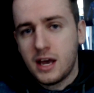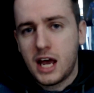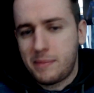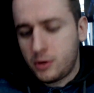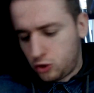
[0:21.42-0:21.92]
in
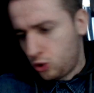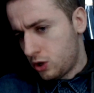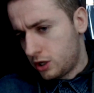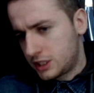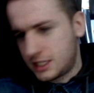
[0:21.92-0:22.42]
about two
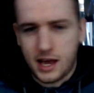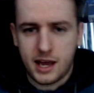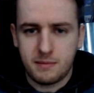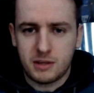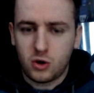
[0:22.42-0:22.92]
hours
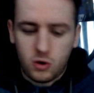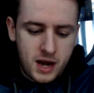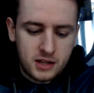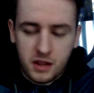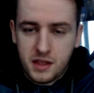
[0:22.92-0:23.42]
time. I don't know why
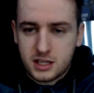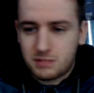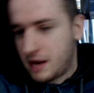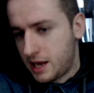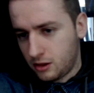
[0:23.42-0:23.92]
I've done this,
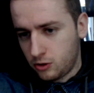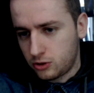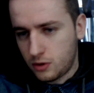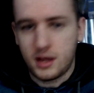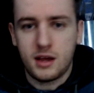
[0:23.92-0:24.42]
but then look
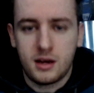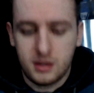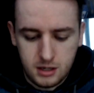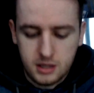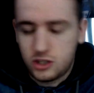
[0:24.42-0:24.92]
down there
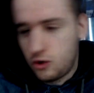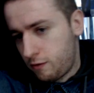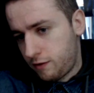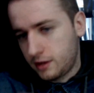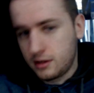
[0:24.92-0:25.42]
it's a new
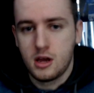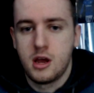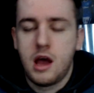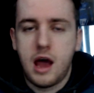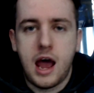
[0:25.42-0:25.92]
thing.
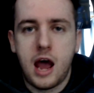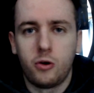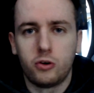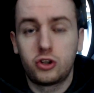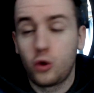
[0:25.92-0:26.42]
Uh,
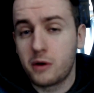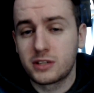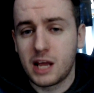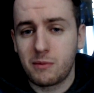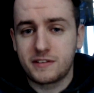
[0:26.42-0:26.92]
two hours
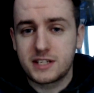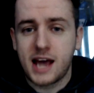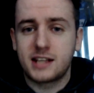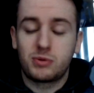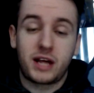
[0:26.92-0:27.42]
time with
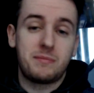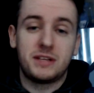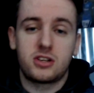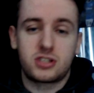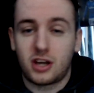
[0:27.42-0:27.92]
Snags, we're going to be
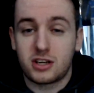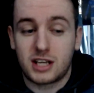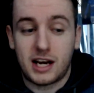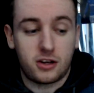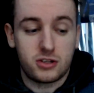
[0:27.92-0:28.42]
discussing
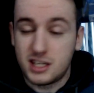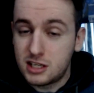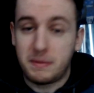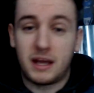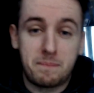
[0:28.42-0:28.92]
it because he's a
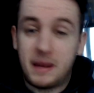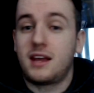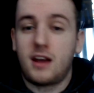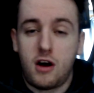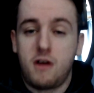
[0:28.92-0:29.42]
big, big
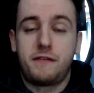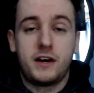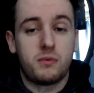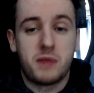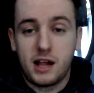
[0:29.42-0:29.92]

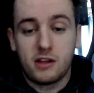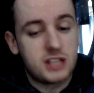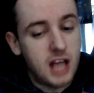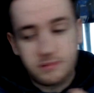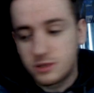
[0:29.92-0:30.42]
Alfredo Morelos. He
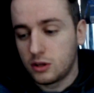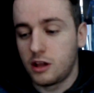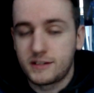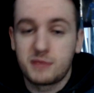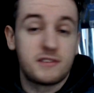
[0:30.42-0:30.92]
absolutely
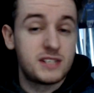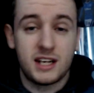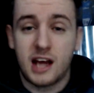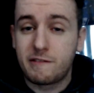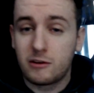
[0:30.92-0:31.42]
loves him. You've seen
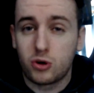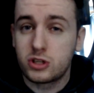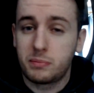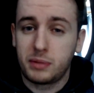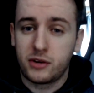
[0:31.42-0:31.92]
that if you watch
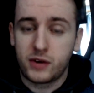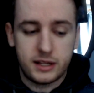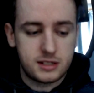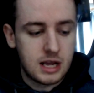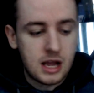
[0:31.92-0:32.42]
the player
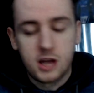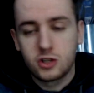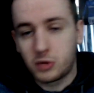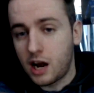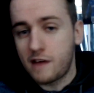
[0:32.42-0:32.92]
ratings. So
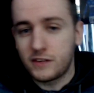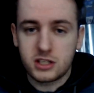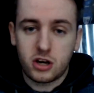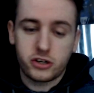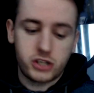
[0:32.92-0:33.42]
we're going to have a
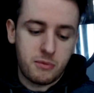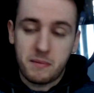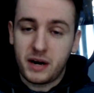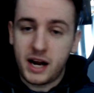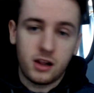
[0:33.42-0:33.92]
discussion about
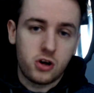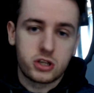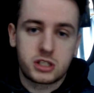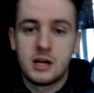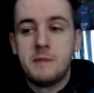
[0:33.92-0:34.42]

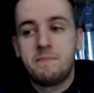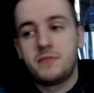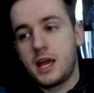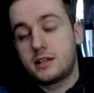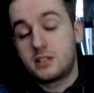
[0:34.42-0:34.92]
Morelos,
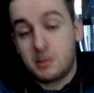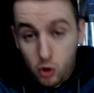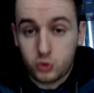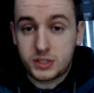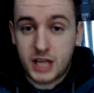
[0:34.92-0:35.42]
the
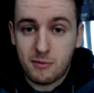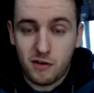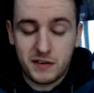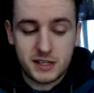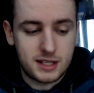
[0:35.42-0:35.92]
tomorrow's game,
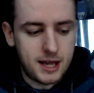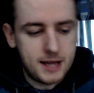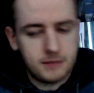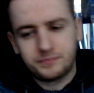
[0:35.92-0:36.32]
obviously